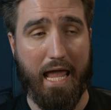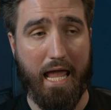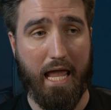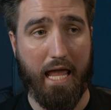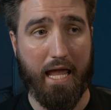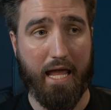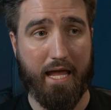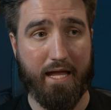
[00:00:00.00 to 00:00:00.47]

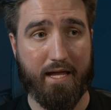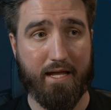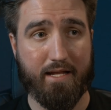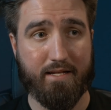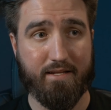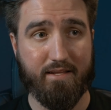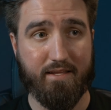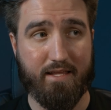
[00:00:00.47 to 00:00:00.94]

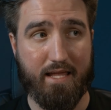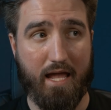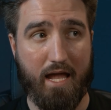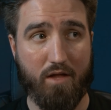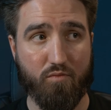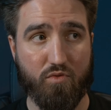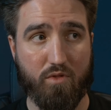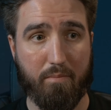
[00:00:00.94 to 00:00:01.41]
and
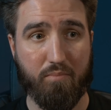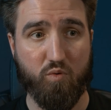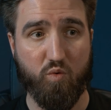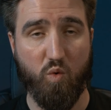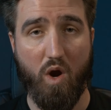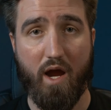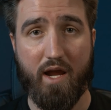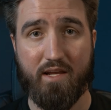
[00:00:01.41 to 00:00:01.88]
yet the
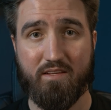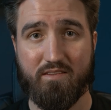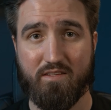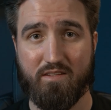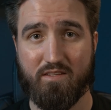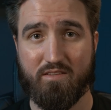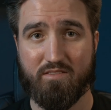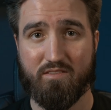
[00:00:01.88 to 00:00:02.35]

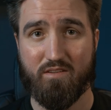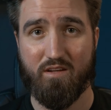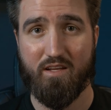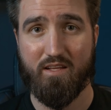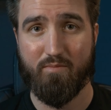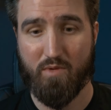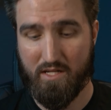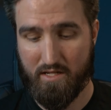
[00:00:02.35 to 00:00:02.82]
price is,
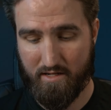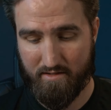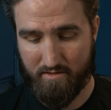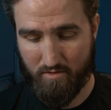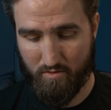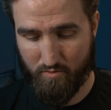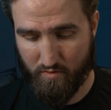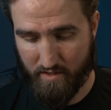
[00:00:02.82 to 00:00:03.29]
I mean,
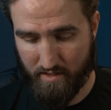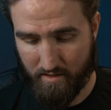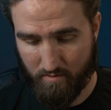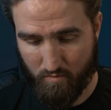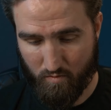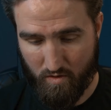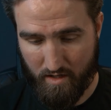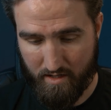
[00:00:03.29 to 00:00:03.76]
it's only
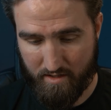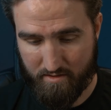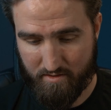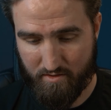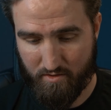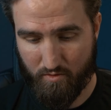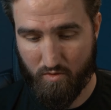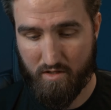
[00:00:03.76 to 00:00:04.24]
what,
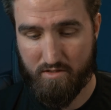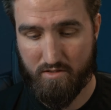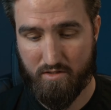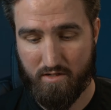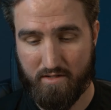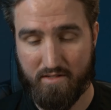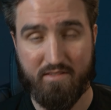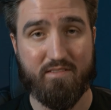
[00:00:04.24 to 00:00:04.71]

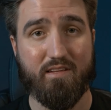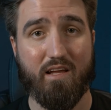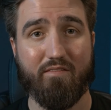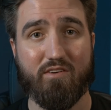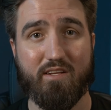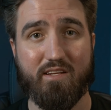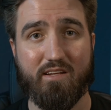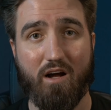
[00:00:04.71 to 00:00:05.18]

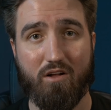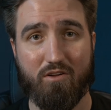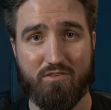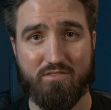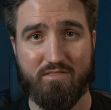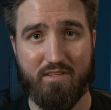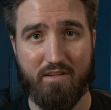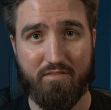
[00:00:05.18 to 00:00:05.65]

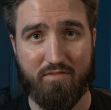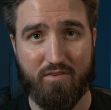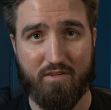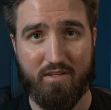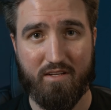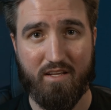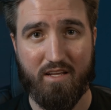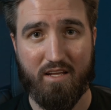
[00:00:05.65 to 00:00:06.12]
$270
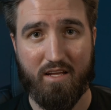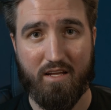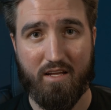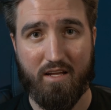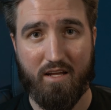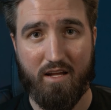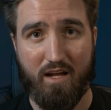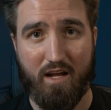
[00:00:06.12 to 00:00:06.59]
different?
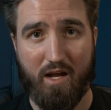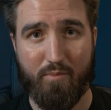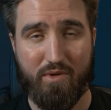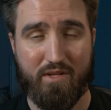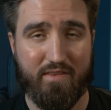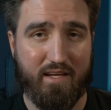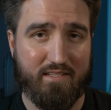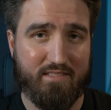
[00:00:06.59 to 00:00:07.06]
I
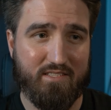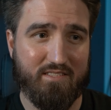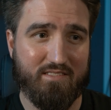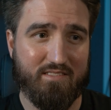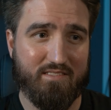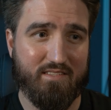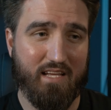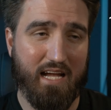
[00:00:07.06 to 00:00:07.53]
mean, that
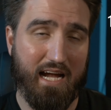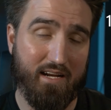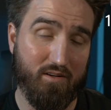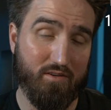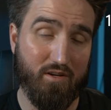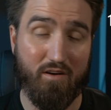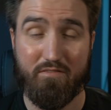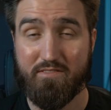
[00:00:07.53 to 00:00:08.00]
just, I
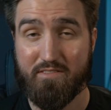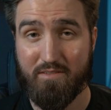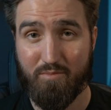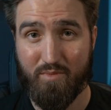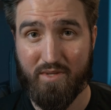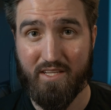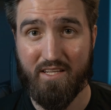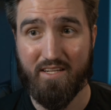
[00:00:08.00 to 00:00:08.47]
don't know. To
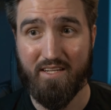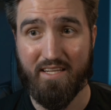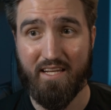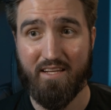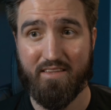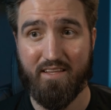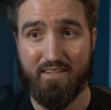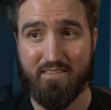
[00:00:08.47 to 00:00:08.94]
me,
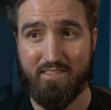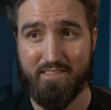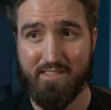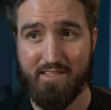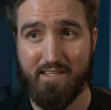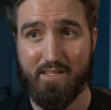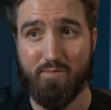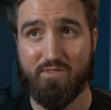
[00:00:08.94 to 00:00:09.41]
again, that
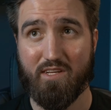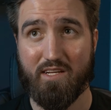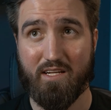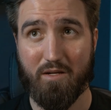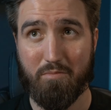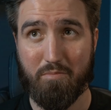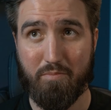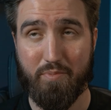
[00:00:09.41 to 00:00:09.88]
seems
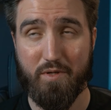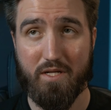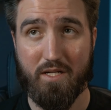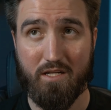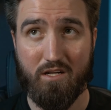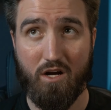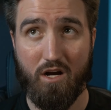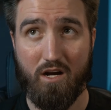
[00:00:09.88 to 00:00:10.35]
like a
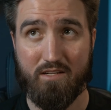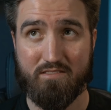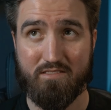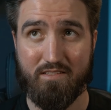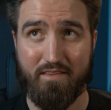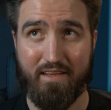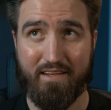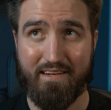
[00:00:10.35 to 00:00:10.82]
big
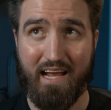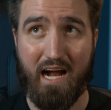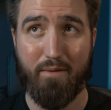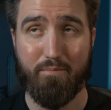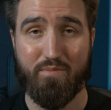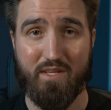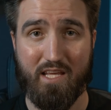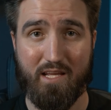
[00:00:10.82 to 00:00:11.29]
cost to then
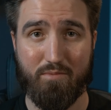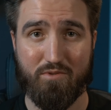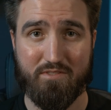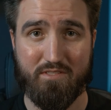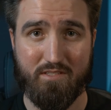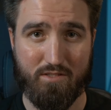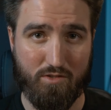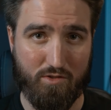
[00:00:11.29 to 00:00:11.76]
not be able
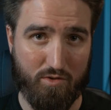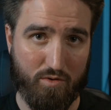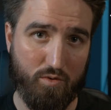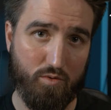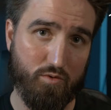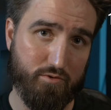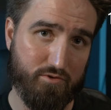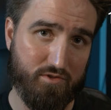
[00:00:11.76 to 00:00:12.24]
to
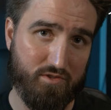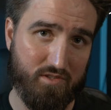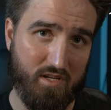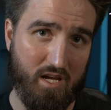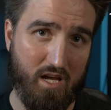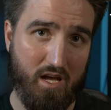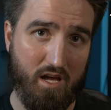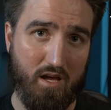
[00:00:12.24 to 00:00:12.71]
use
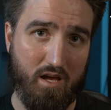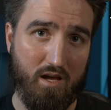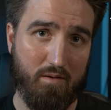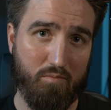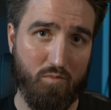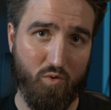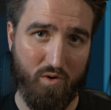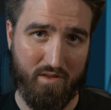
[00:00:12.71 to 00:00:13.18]

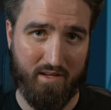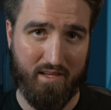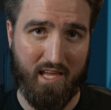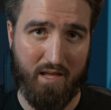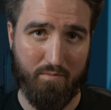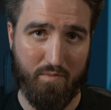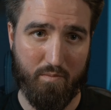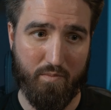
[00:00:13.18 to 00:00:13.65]
more of the
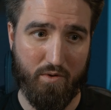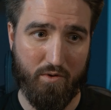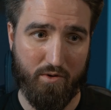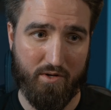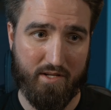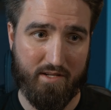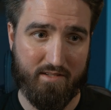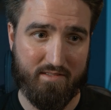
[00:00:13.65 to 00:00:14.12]

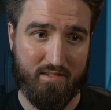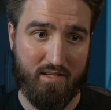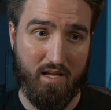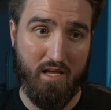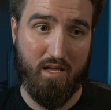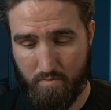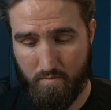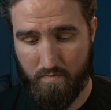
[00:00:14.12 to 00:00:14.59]
capabilities.
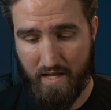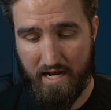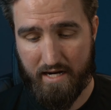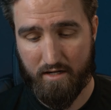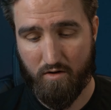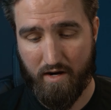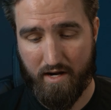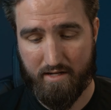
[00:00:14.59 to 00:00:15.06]

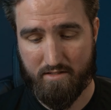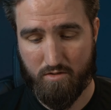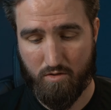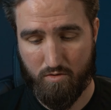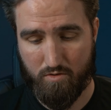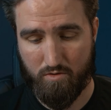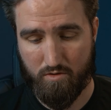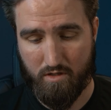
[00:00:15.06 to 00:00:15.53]
That grand
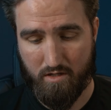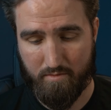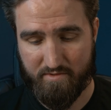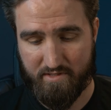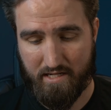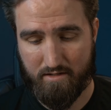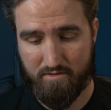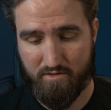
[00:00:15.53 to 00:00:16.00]
total
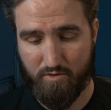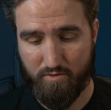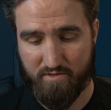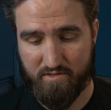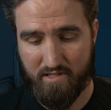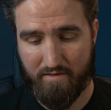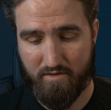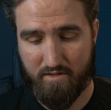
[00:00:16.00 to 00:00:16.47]
comes out to
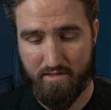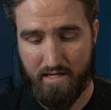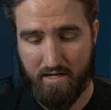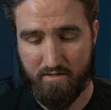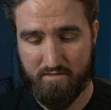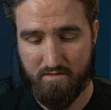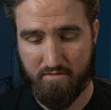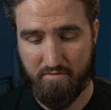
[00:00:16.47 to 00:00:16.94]

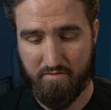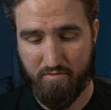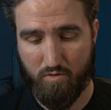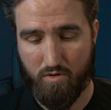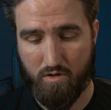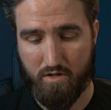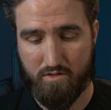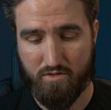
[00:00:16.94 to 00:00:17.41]

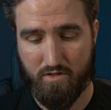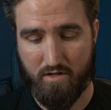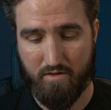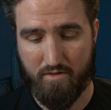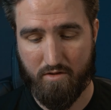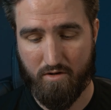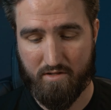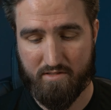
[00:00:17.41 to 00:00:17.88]

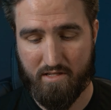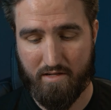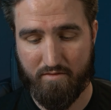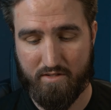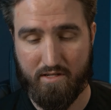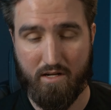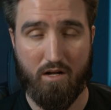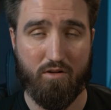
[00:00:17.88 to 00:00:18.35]

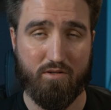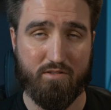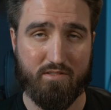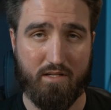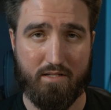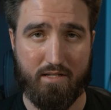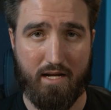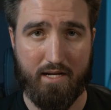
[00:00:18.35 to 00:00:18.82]

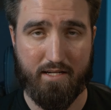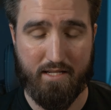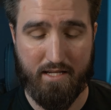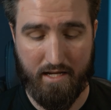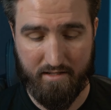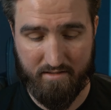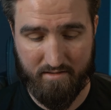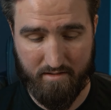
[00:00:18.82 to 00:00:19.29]

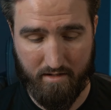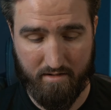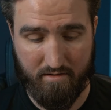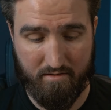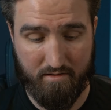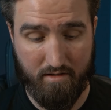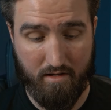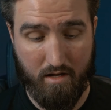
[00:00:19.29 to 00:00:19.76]

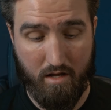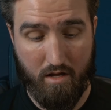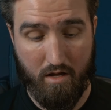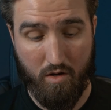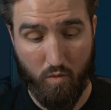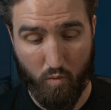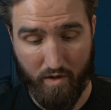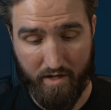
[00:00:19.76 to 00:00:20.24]
$7,437.98,
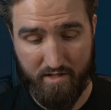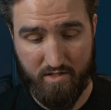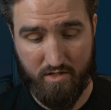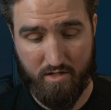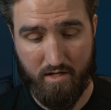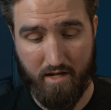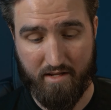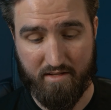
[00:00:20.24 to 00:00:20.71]

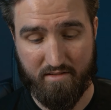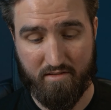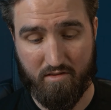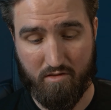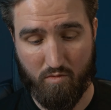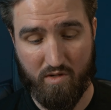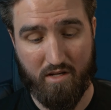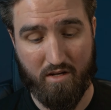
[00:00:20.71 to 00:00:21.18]
which is
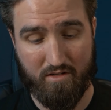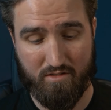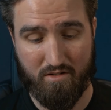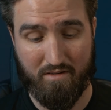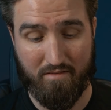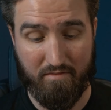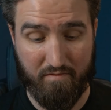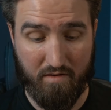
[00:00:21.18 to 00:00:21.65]

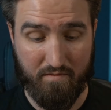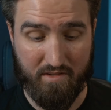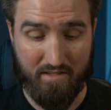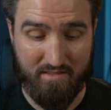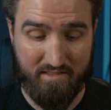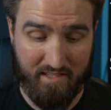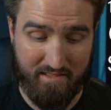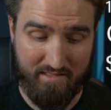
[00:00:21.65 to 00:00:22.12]

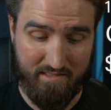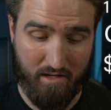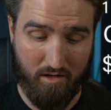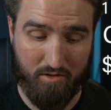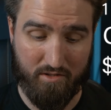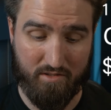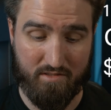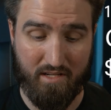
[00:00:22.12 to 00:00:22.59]

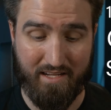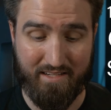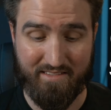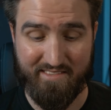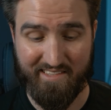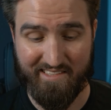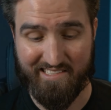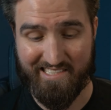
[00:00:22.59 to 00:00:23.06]

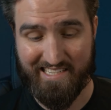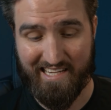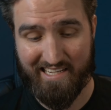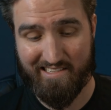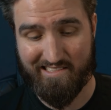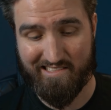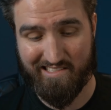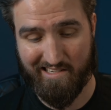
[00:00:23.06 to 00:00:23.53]

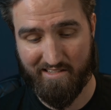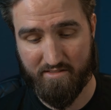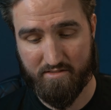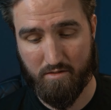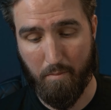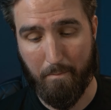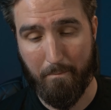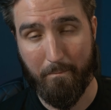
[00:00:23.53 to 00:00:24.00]

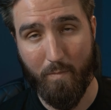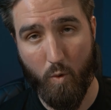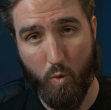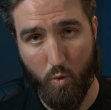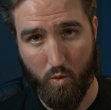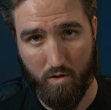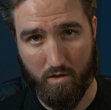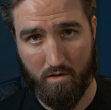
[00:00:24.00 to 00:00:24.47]
$356.68
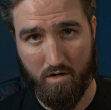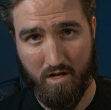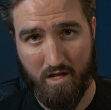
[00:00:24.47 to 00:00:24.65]
more